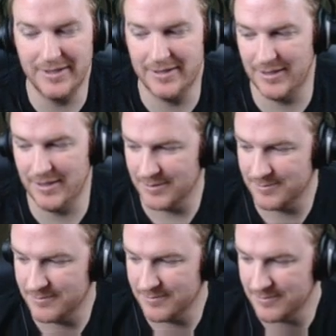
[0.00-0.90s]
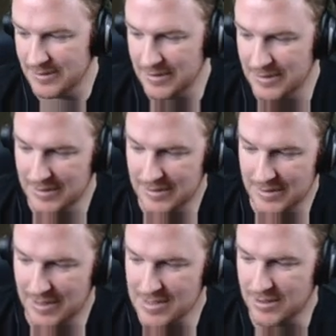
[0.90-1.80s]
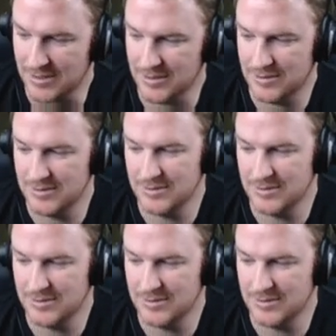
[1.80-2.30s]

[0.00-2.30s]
huh? That was a little